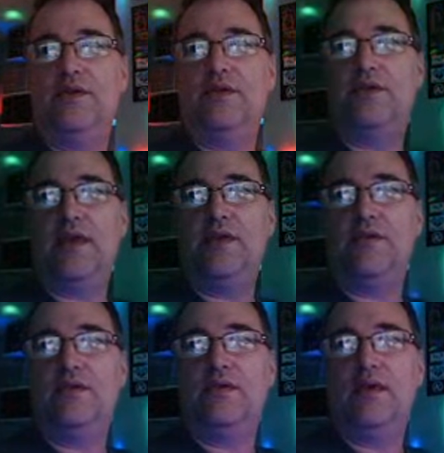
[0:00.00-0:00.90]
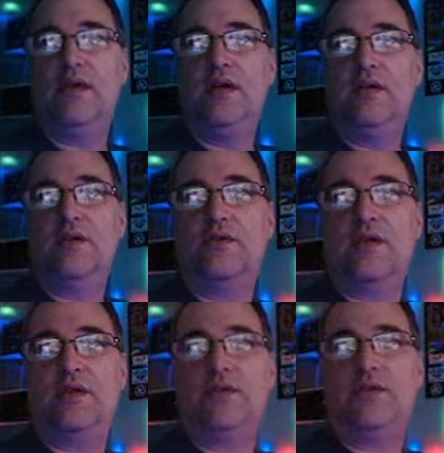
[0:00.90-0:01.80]
Is the sound... Looks
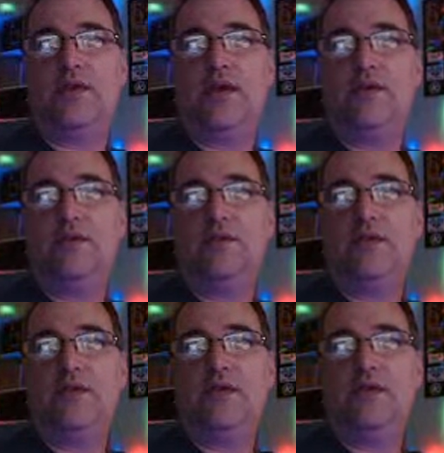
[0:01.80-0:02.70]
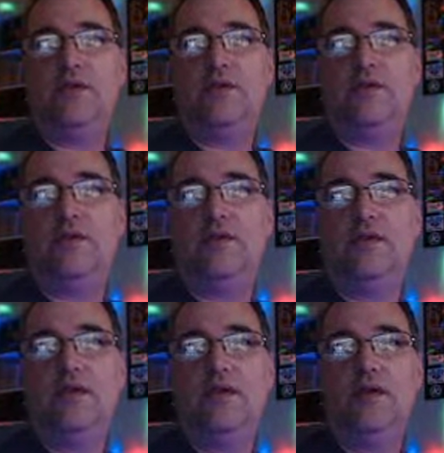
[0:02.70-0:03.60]
like the sound is
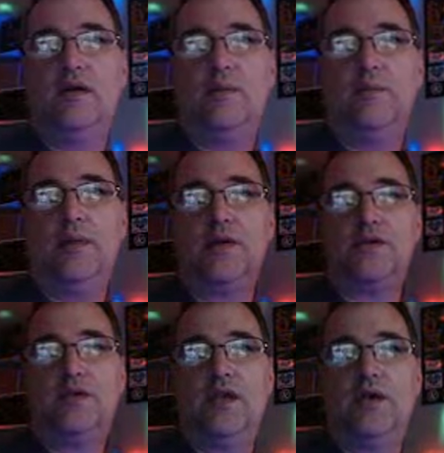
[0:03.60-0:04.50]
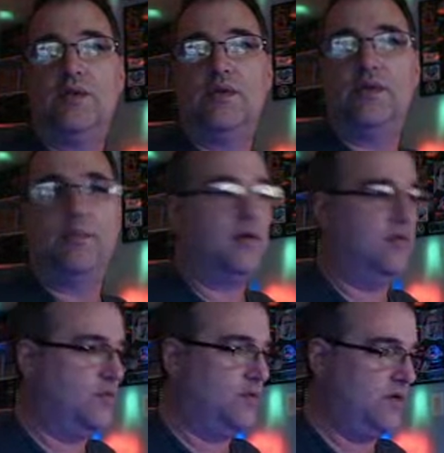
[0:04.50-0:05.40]
much lower than my
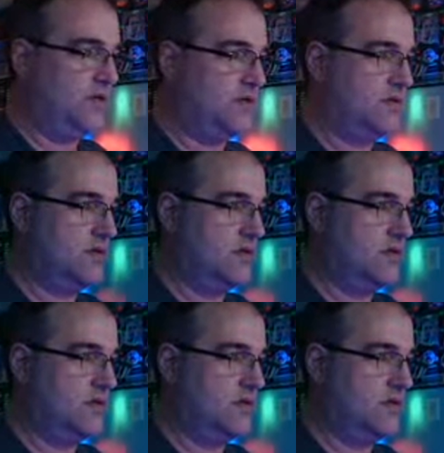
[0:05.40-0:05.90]
voice.